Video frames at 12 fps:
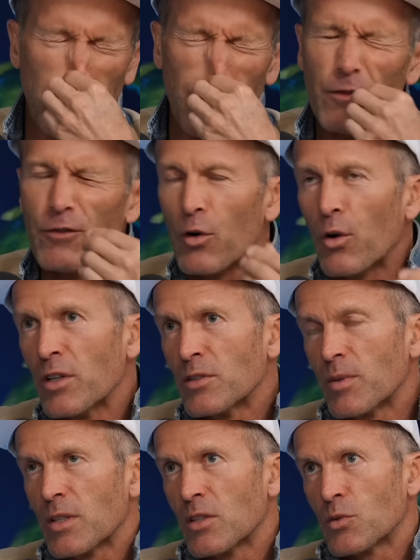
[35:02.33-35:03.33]
here for
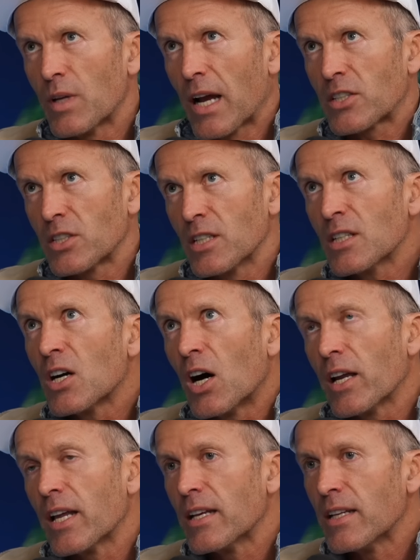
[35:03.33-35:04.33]
is because we actually
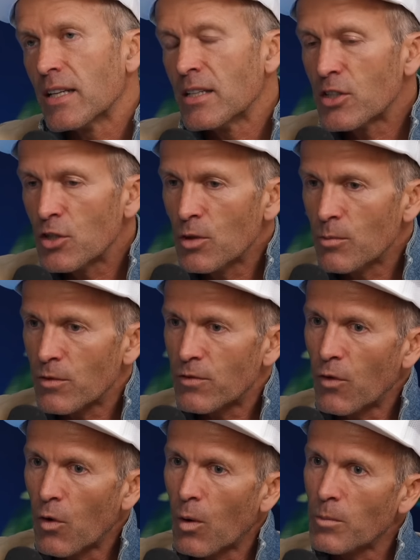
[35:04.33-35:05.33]
incarnated in human
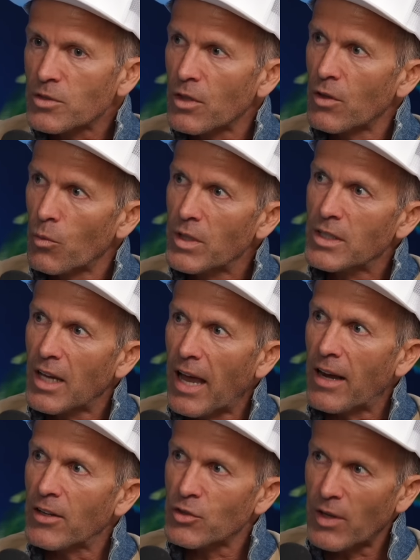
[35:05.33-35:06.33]
form so that we
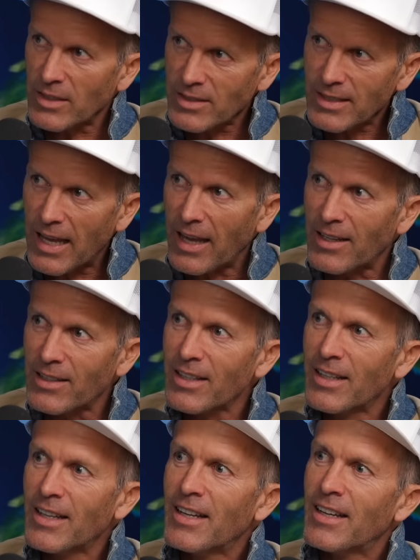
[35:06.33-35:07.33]
can transcend
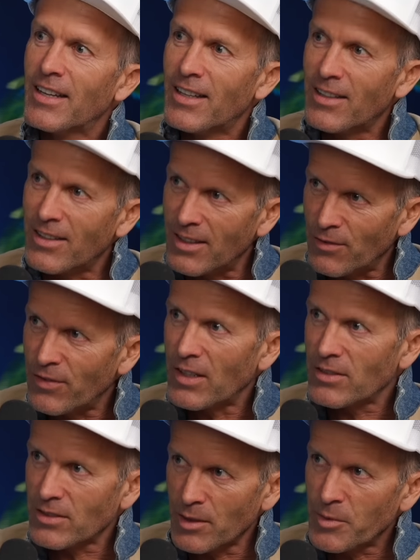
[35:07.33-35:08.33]
mm. the
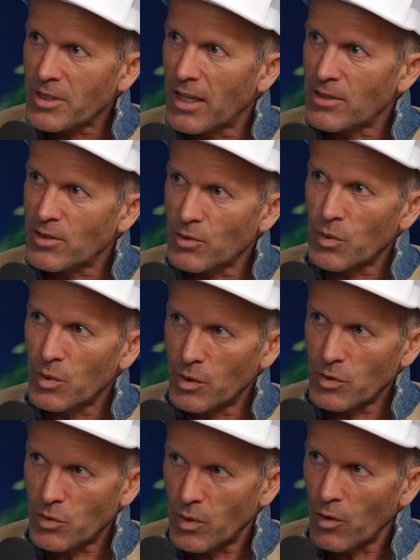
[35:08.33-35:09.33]
fears and limitations with
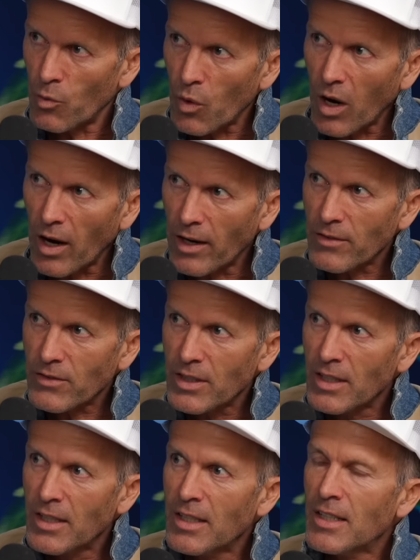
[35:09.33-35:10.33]
which we arrived.
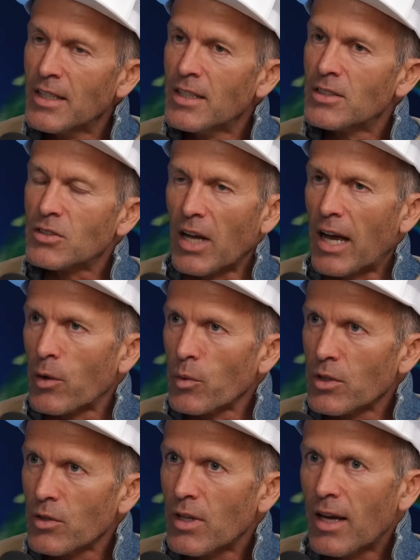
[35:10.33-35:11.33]
Mm. So, how do
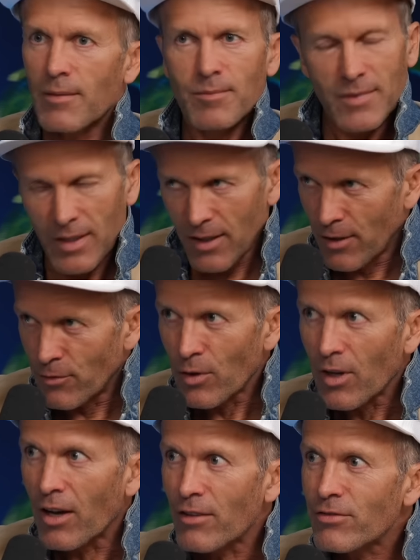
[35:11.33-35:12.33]
we do that? Live
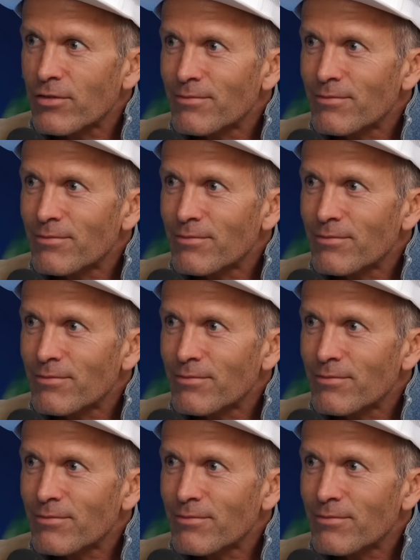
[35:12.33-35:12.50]
your life.